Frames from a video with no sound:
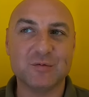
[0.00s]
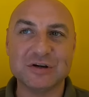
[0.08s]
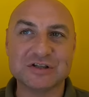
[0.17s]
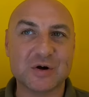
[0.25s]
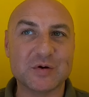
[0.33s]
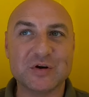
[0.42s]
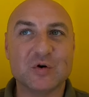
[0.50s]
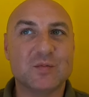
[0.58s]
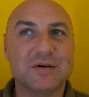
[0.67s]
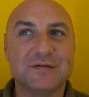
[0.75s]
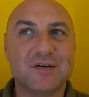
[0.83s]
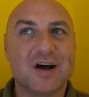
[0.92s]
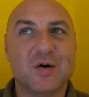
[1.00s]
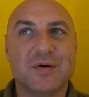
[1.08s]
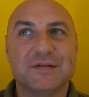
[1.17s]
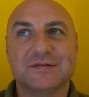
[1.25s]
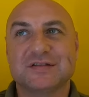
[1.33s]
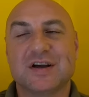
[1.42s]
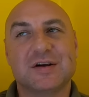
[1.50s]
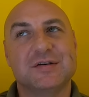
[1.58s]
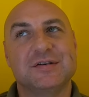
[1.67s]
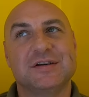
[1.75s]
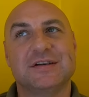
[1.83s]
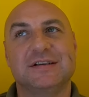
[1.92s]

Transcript: which I would normally fly with. So,